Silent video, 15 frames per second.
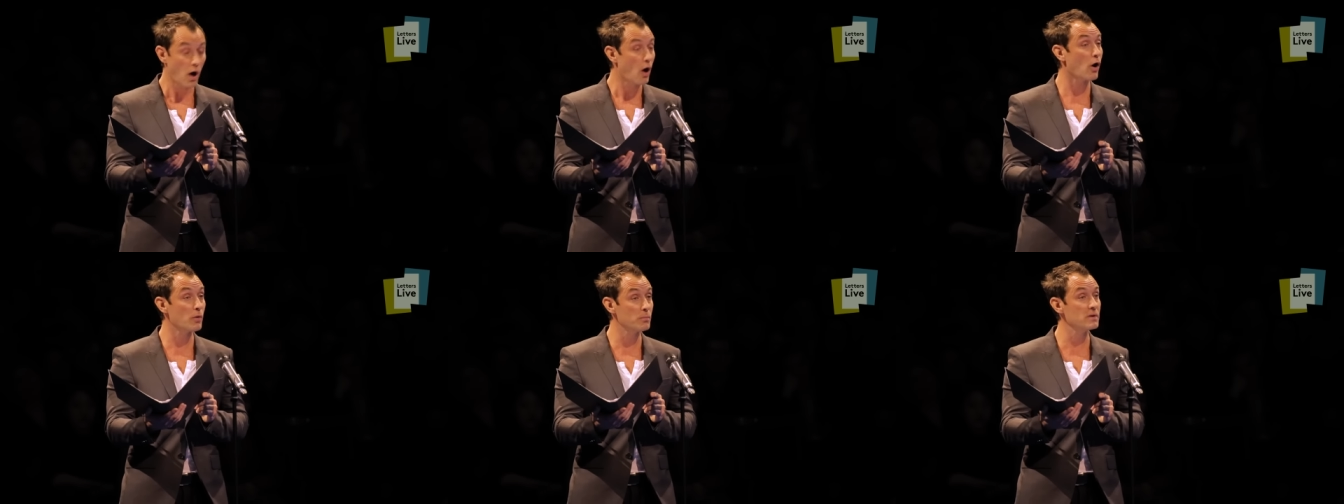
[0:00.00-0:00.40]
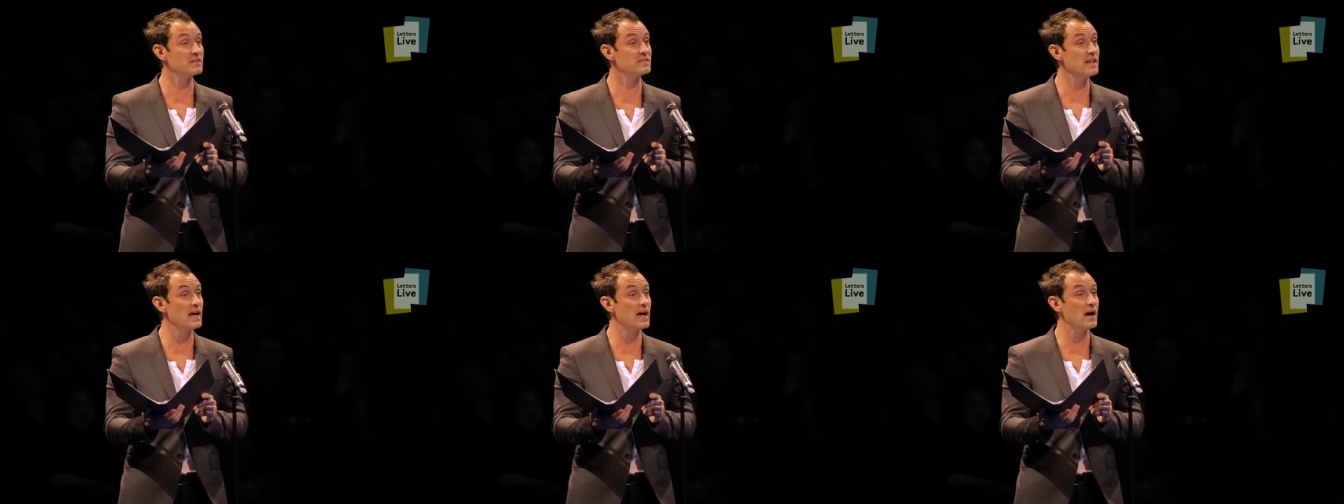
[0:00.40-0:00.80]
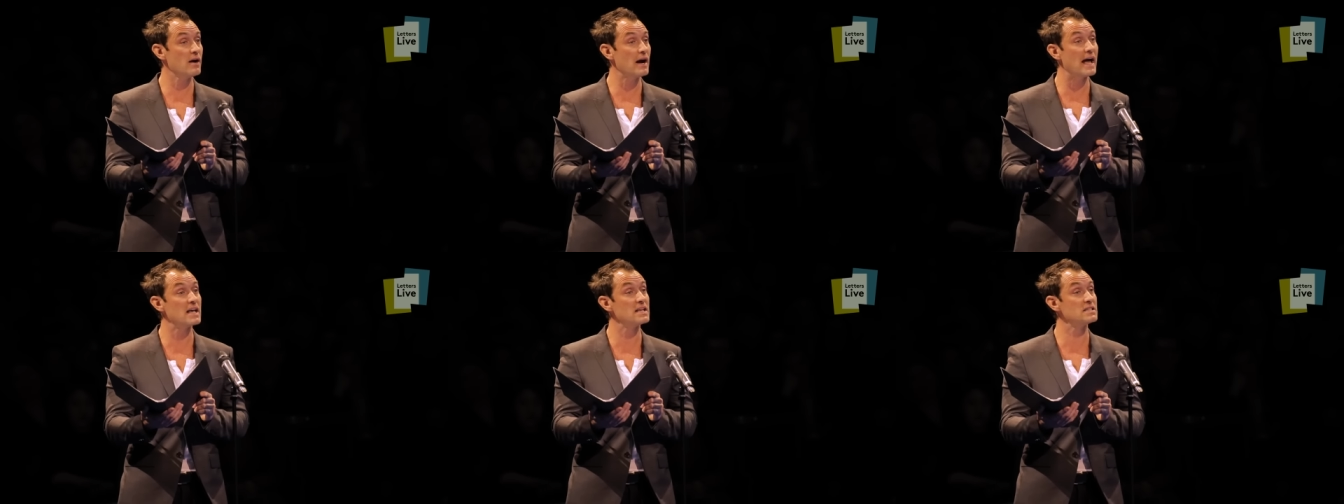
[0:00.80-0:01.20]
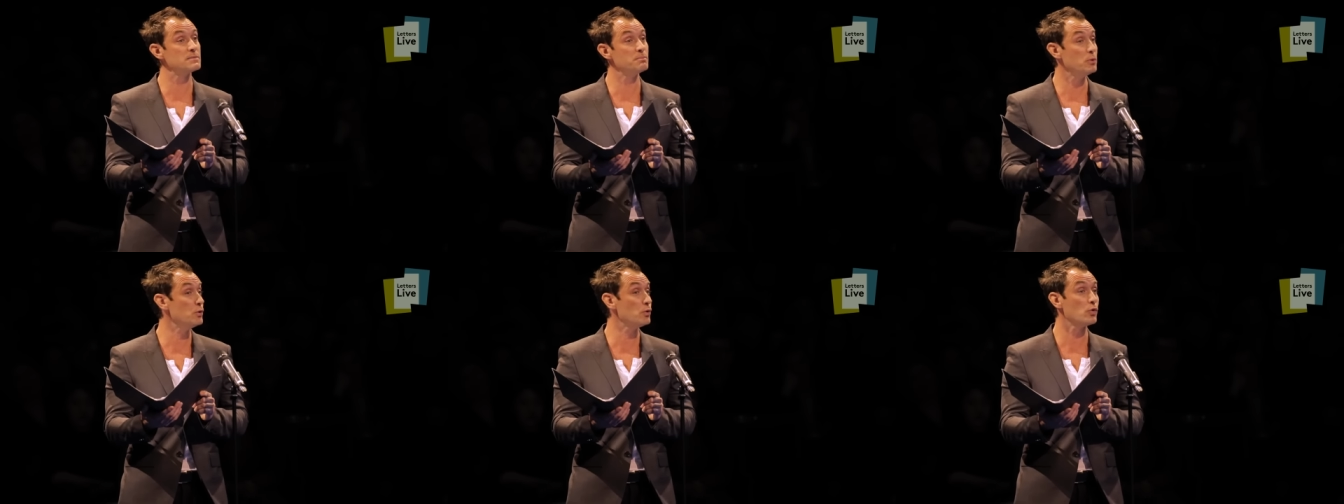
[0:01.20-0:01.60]
harmless there as
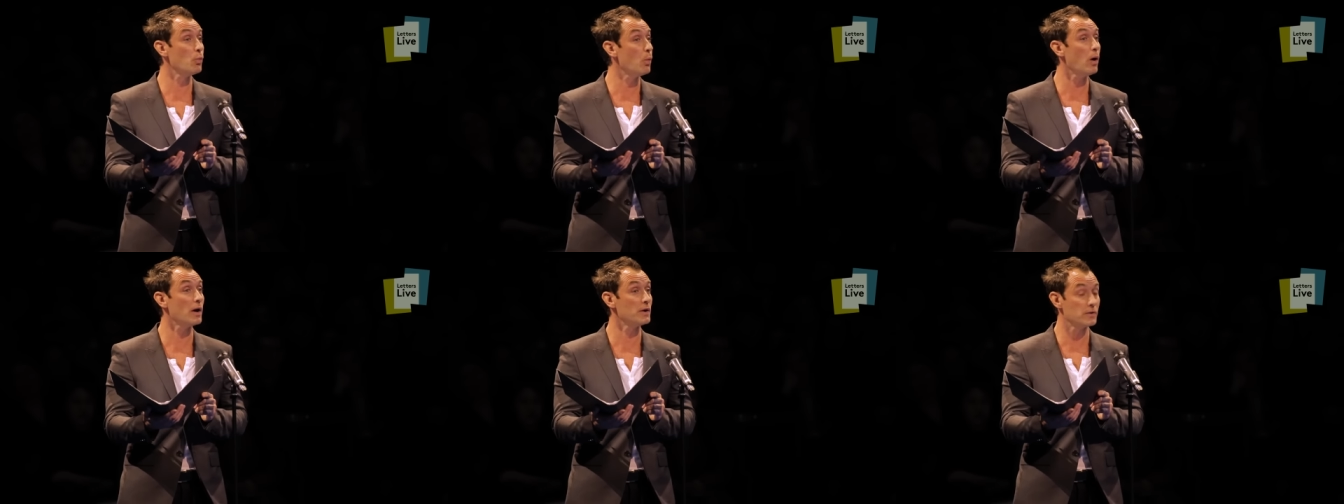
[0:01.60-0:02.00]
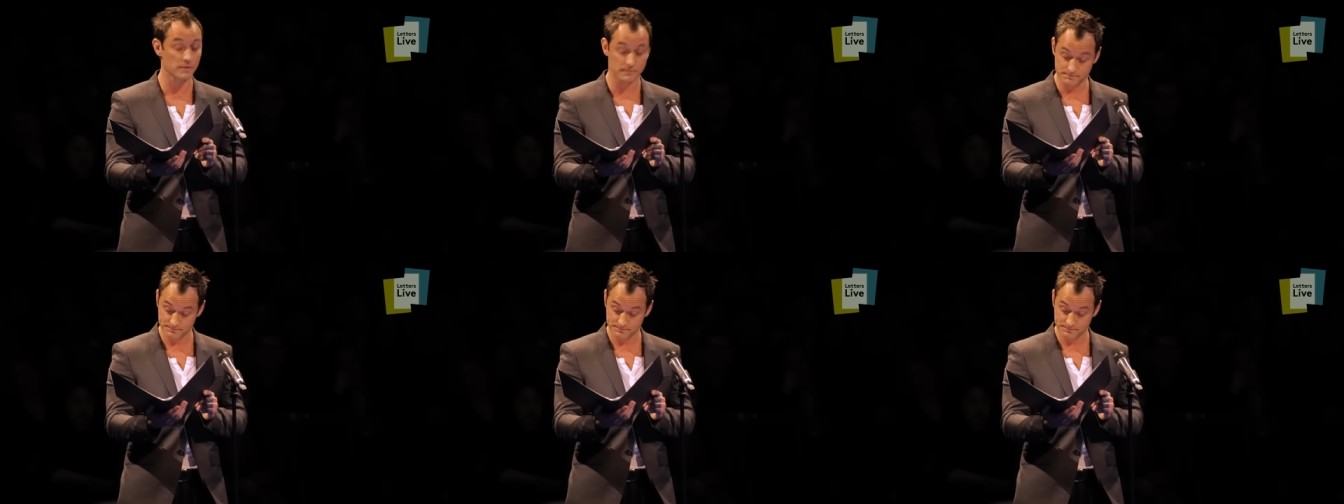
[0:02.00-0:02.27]
pure water.